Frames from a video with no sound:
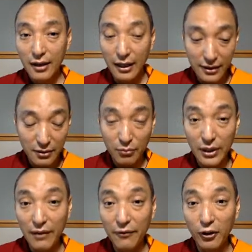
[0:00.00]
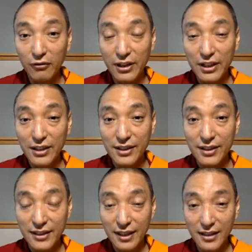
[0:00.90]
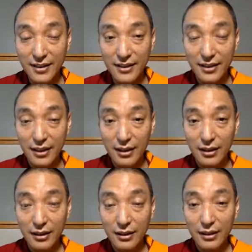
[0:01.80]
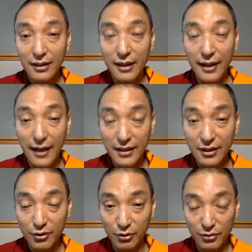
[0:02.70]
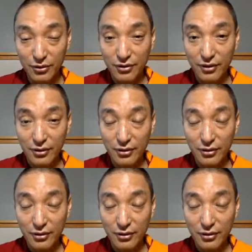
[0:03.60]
I think we have already discussed the antidotes